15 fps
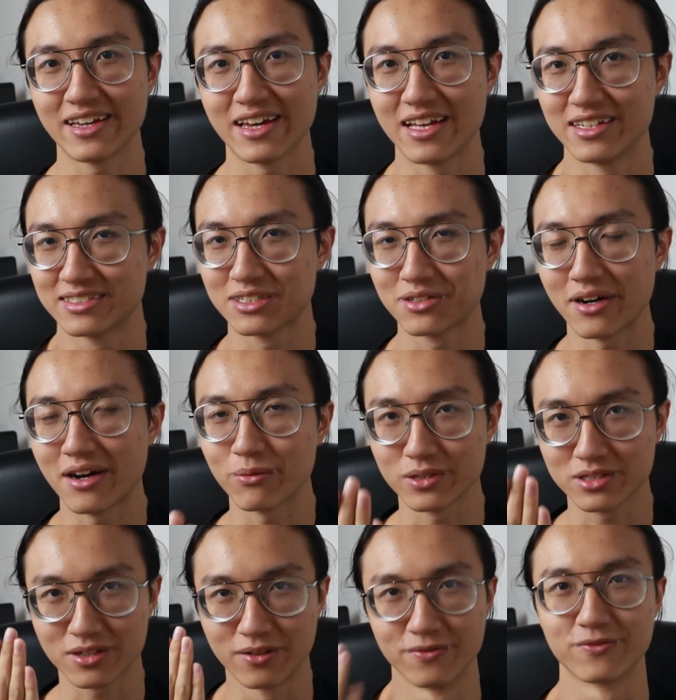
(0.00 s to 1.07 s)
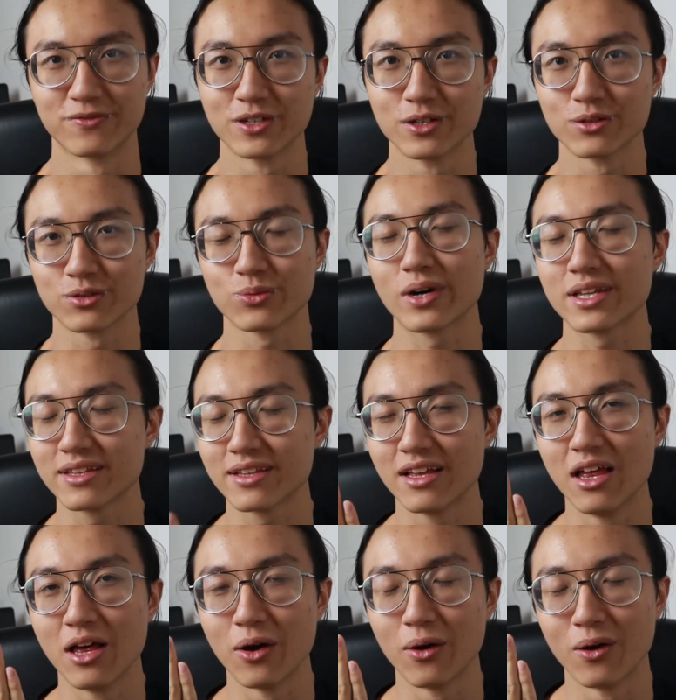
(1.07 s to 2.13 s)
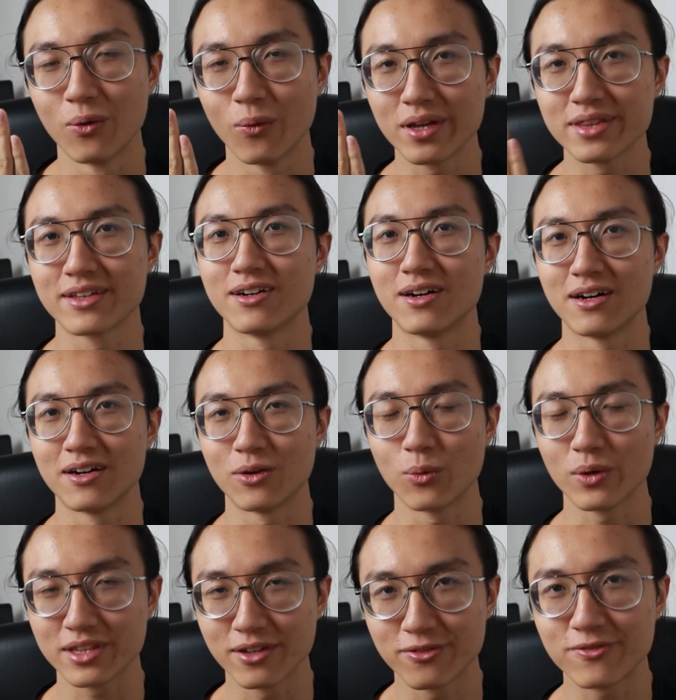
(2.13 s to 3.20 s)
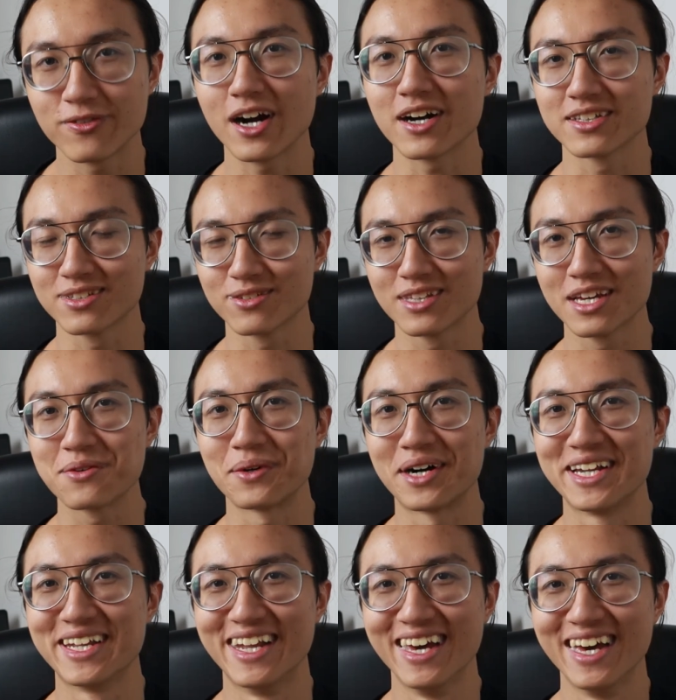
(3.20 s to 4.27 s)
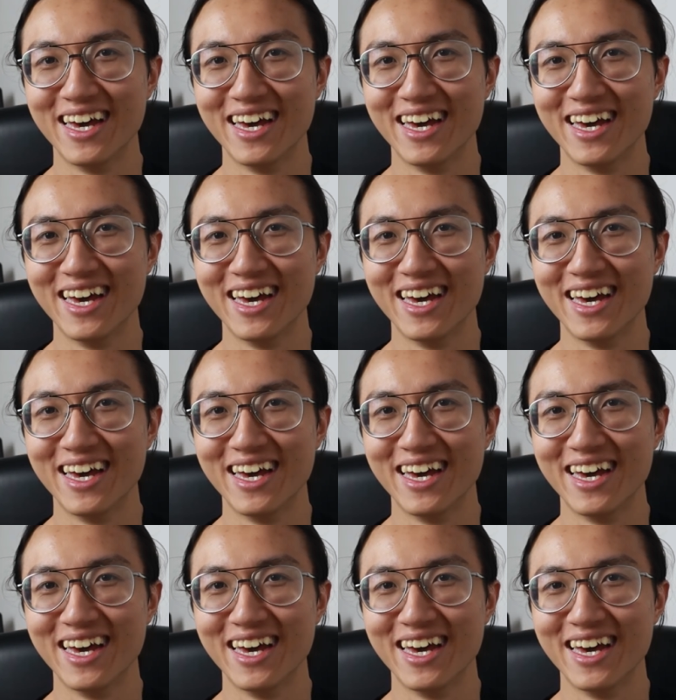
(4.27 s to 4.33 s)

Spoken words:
And so I was confused. What the fuck do they want?